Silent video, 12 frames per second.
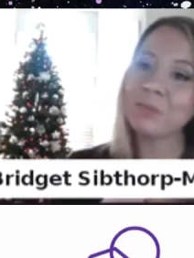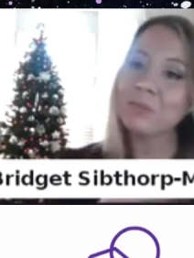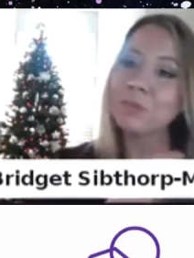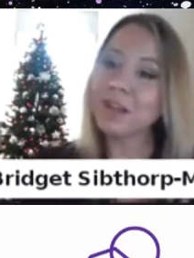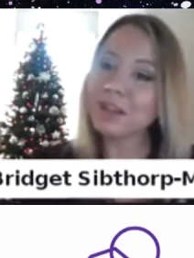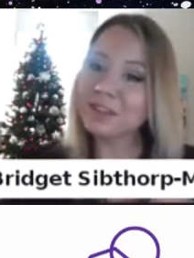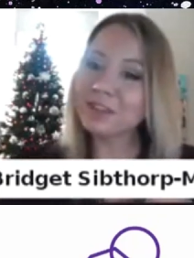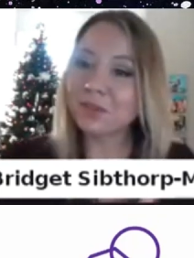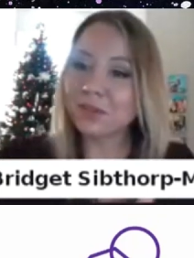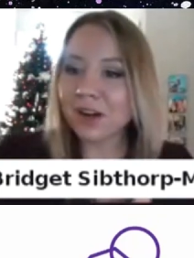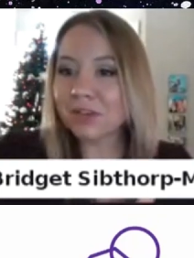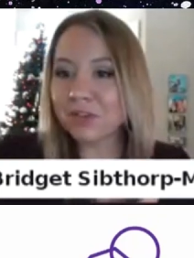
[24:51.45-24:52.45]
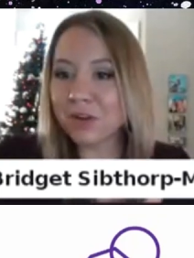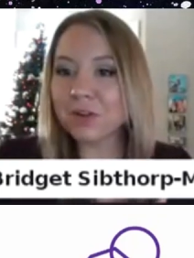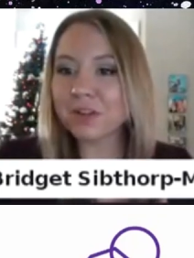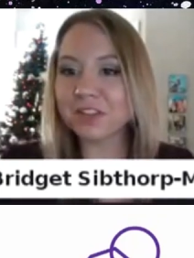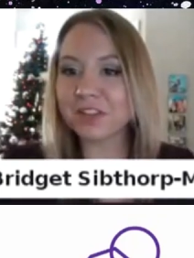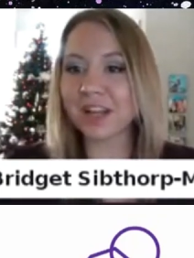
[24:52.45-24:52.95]
we also are
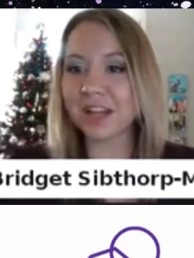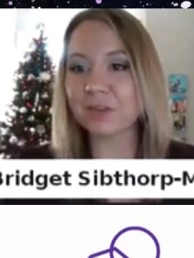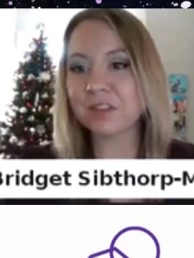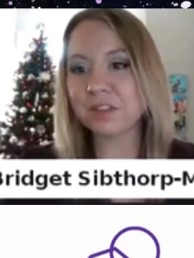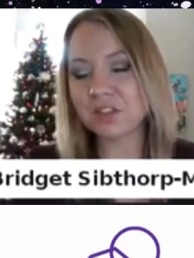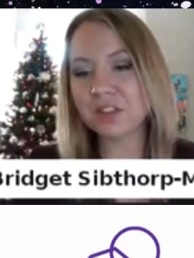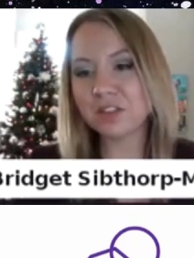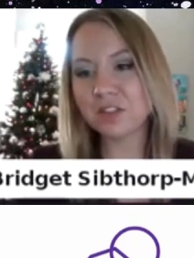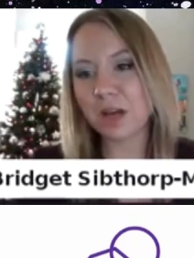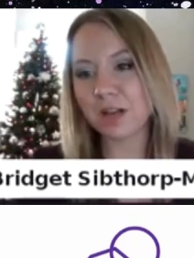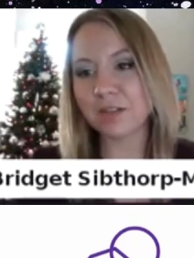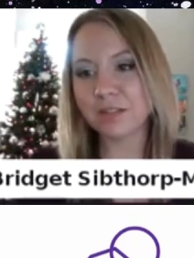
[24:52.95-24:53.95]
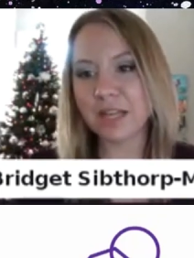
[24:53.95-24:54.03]
focused on acquisition as well,